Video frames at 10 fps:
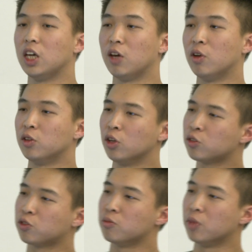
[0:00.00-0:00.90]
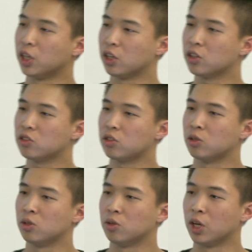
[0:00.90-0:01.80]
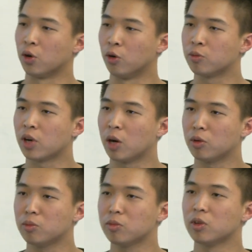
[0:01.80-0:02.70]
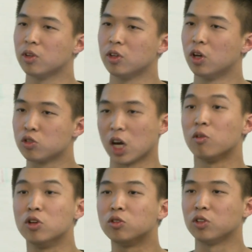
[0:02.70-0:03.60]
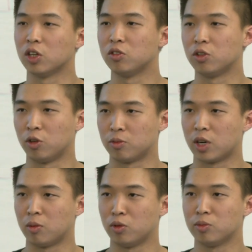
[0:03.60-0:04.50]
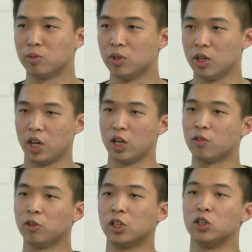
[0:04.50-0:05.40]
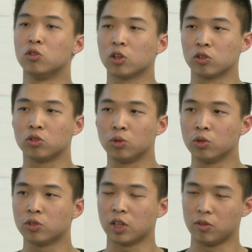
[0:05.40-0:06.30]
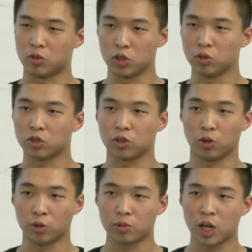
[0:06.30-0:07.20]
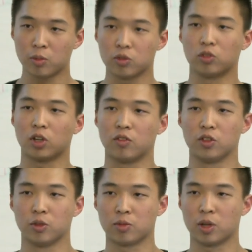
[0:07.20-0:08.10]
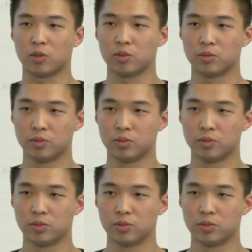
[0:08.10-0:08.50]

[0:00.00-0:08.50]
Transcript: if it looks familiar to an old problem, try reducing it to an old problem. And if we can use all the tools that you've used on the old problem to solve the new problem.